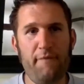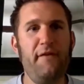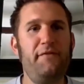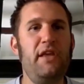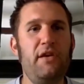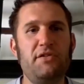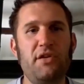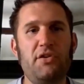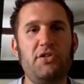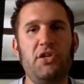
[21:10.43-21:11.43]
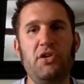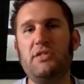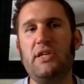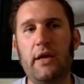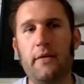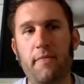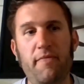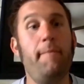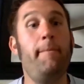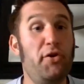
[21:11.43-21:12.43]
50 users using
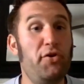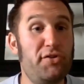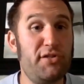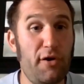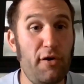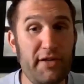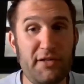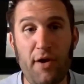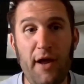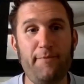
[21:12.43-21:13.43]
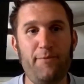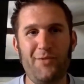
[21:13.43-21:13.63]
the bundled service, right?